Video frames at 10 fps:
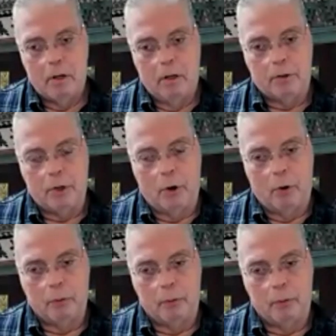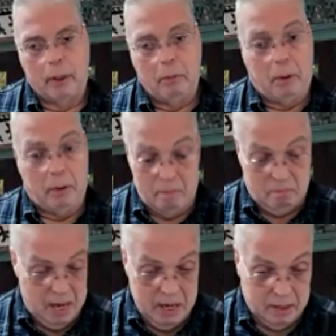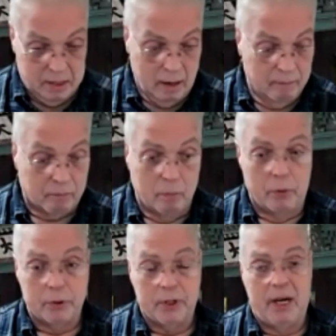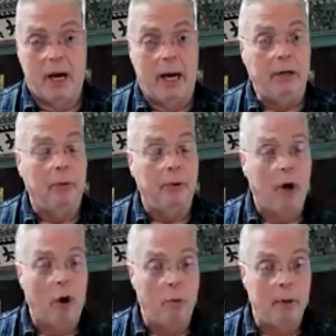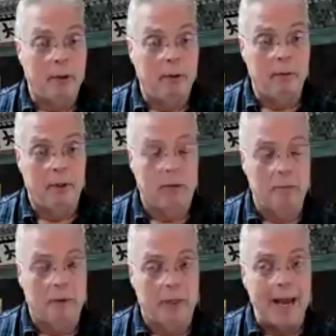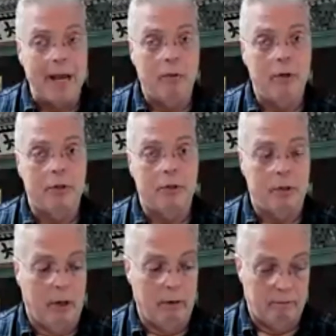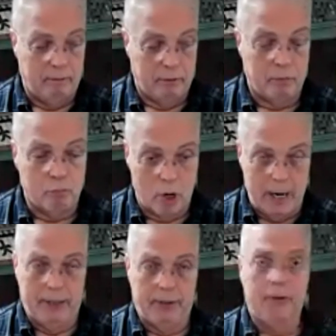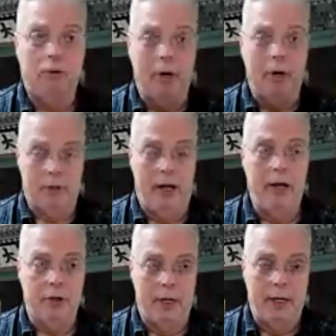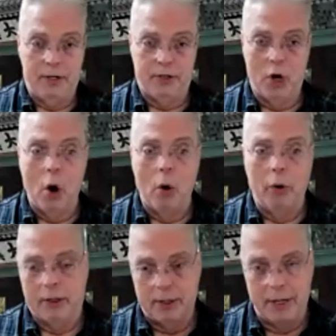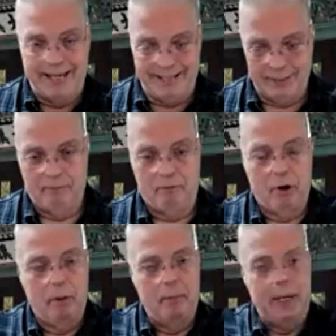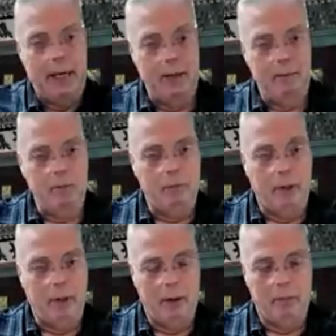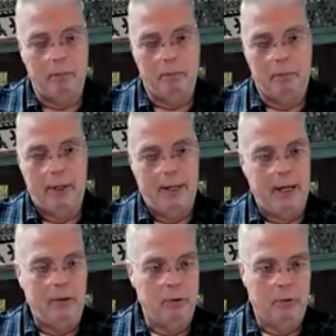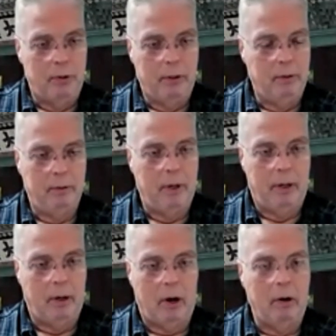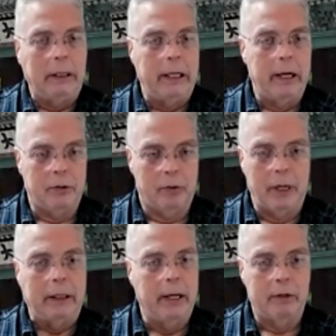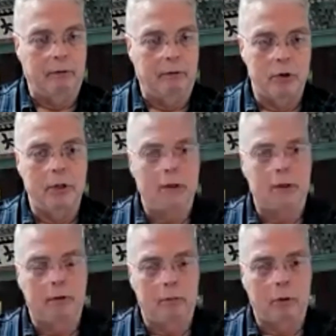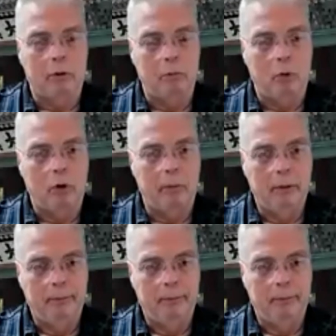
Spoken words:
So it may come from Mosiah, I don't know, but the language of Bryant's translation is his own. It's not from any either the RLDS or LDS versions of the Book of Mormon.